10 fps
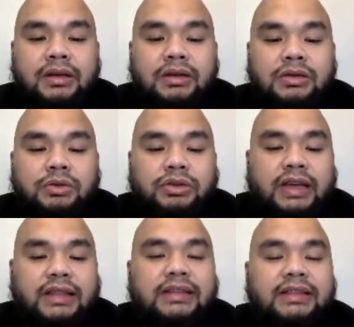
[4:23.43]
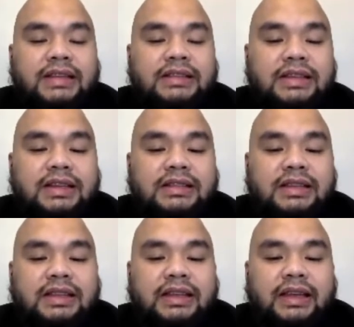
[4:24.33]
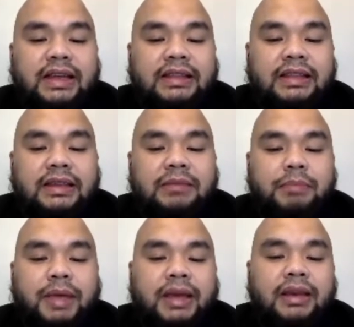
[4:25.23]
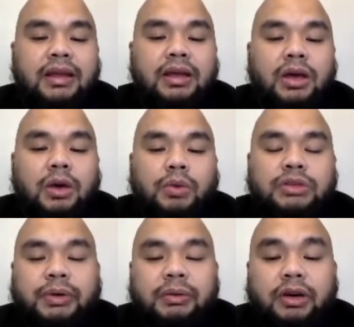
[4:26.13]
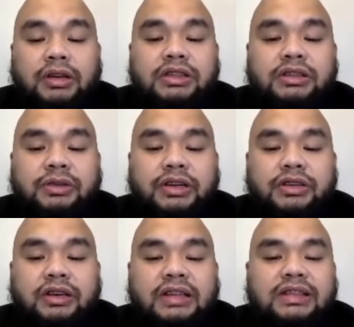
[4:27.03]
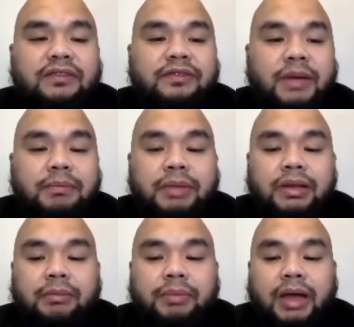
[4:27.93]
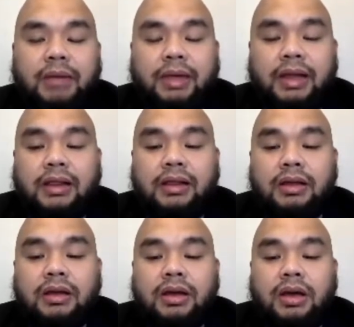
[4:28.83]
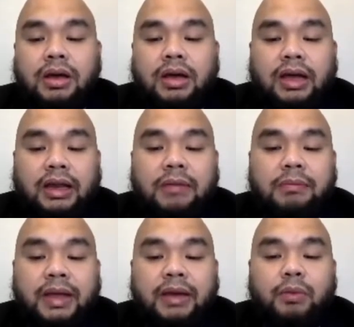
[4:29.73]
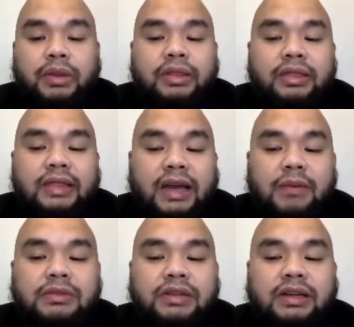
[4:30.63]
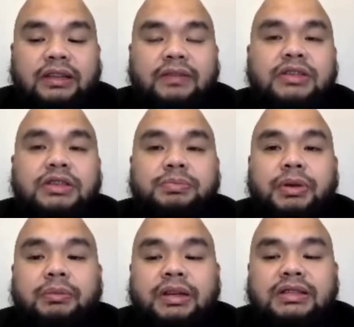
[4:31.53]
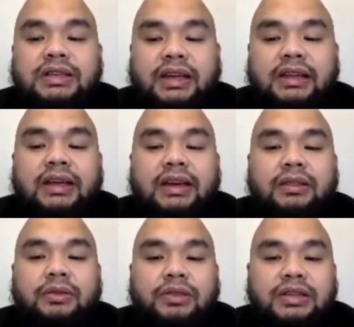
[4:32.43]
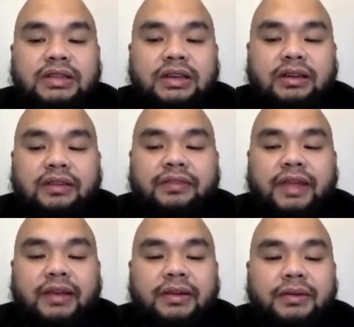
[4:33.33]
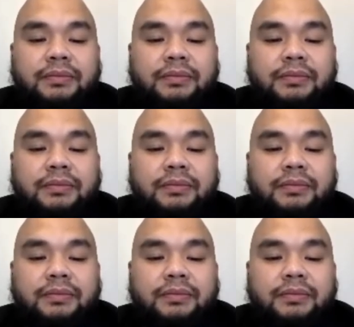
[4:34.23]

So genetic testing is indicated in men with sperm concentration less than 5 million per ml and in men with non-obstructive azoospermia secondary to testicular failure.